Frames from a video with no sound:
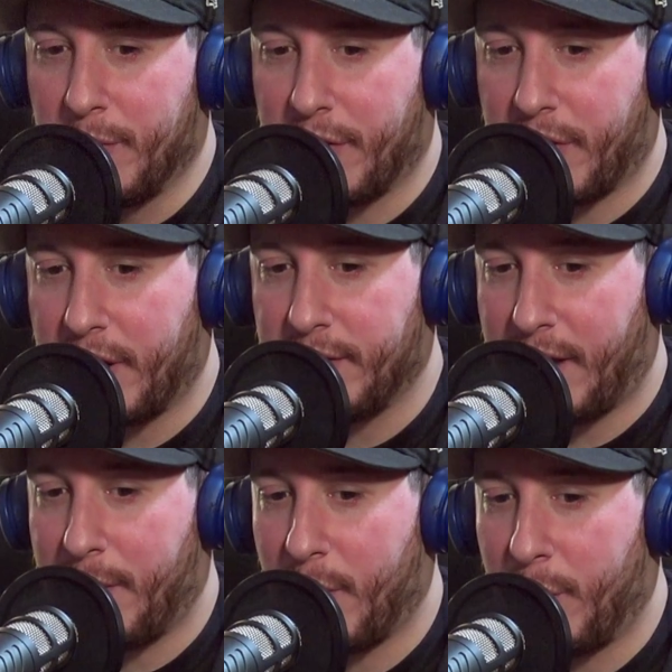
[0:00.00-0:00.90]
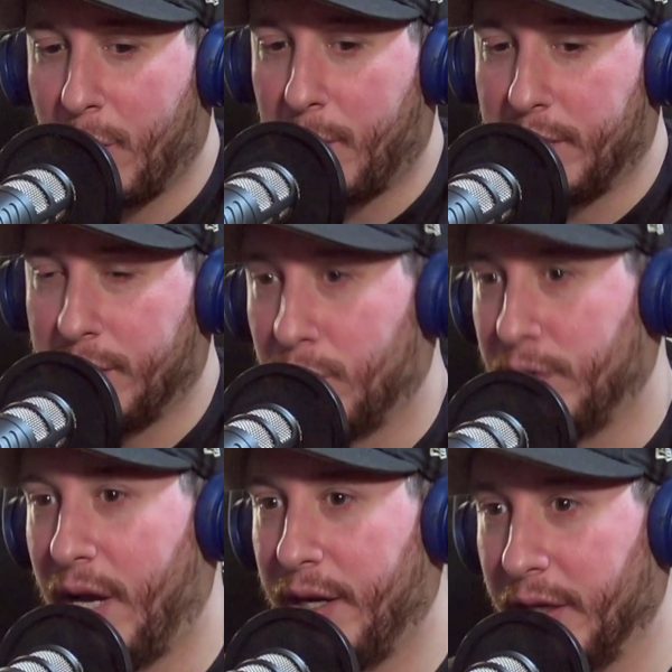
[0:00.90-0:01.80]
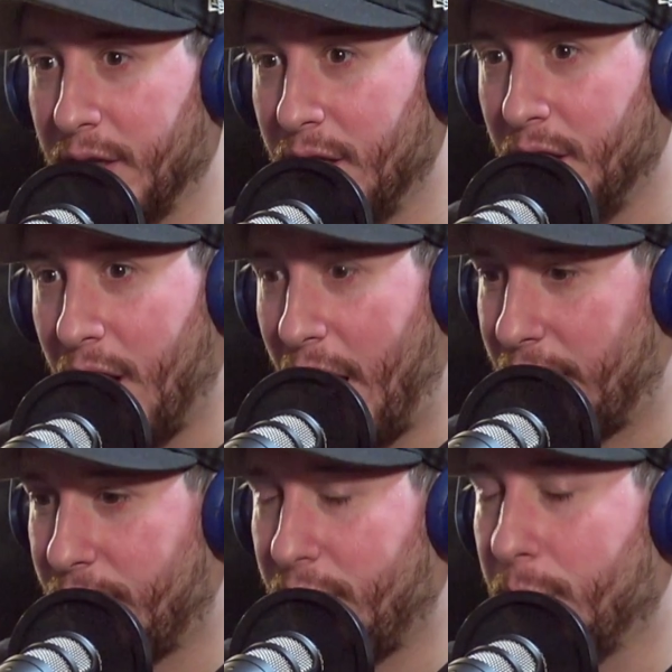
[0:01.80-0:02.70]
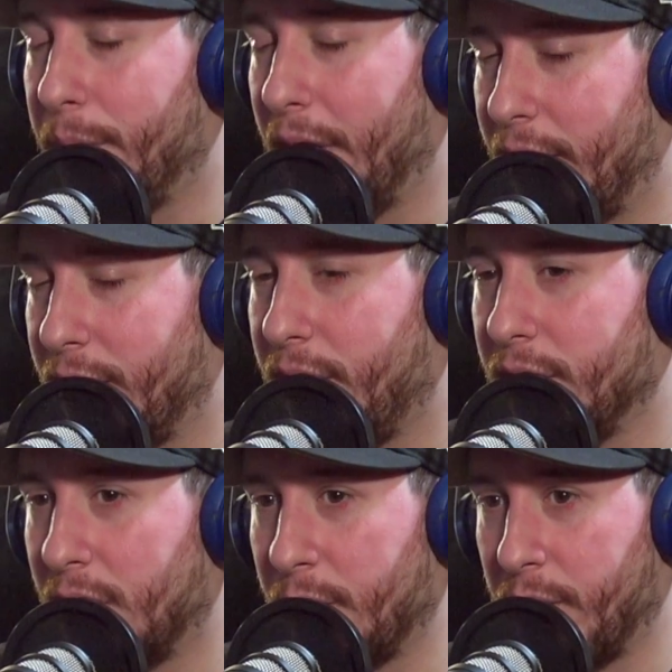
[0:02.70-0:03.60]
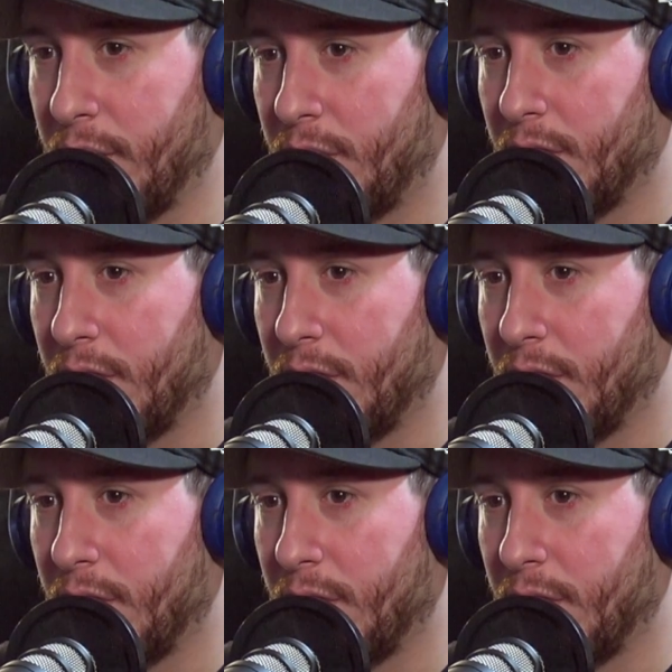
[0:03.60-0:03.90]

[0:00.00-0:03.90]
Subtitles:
the second time that we opened indoor dining, I can see a difference.